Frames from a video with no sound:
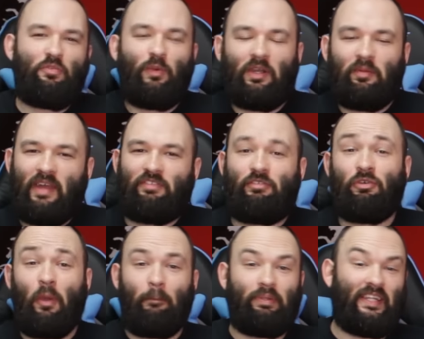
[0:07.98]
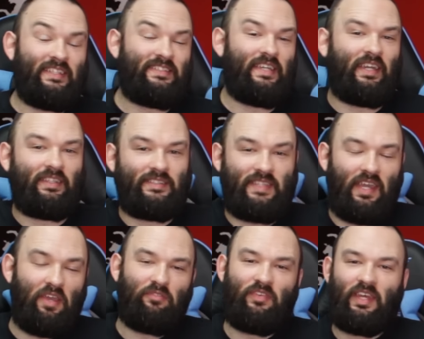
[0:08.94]
welcome back to Playtech
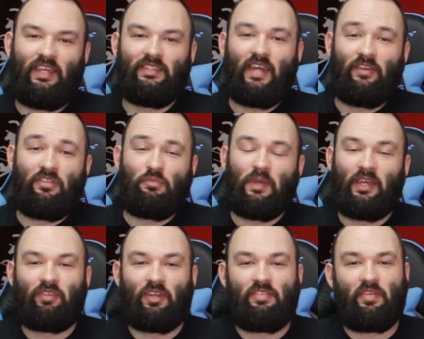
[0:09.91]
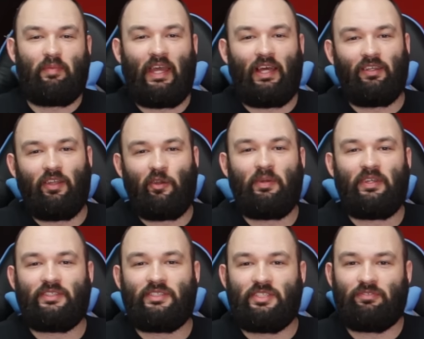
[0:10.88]
TV. Now this week I've got something a little
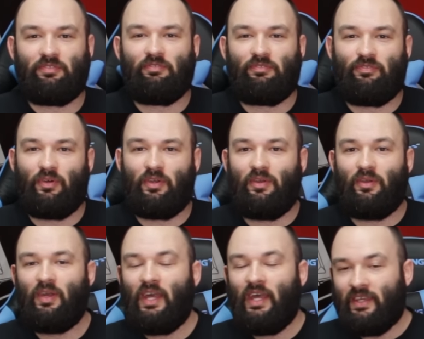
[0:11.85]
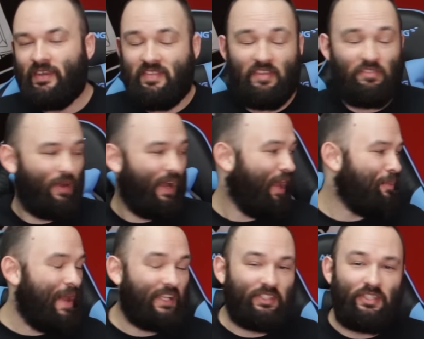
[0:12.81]
bit different for you. Yes, that's right, I'm
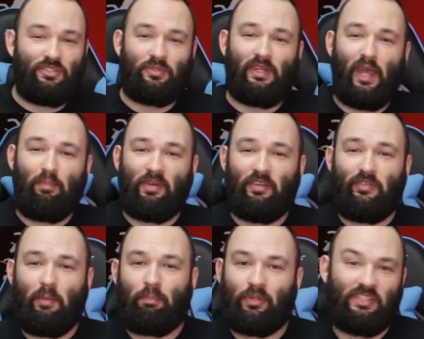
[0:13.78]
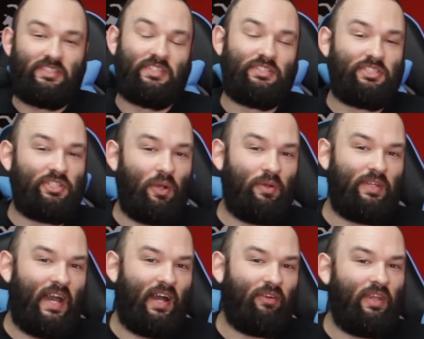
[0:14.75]
actually doing a bit of a printer
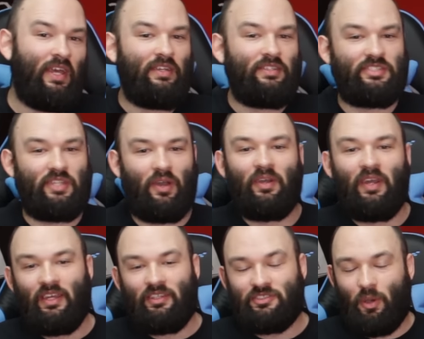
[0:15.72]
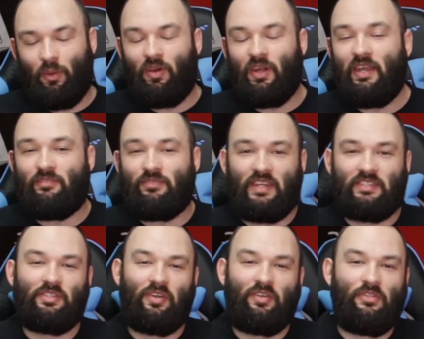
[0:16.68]
showdown. So don't worry if
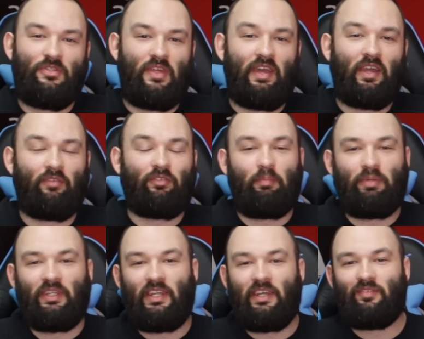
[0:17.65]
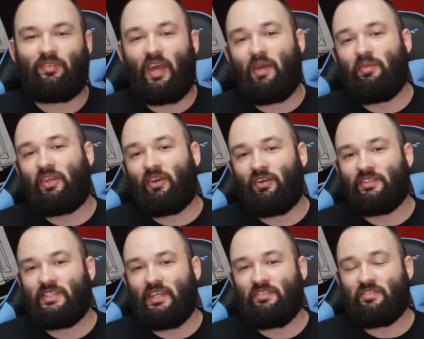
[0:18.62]
that's not your thing, I've got plenty of gamer
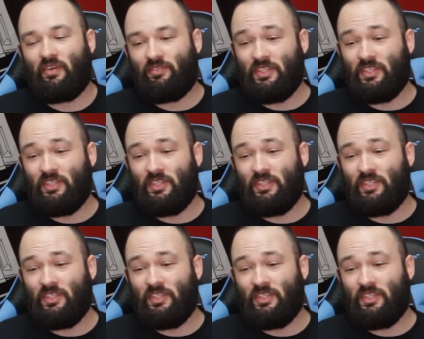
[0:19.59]
content, so if you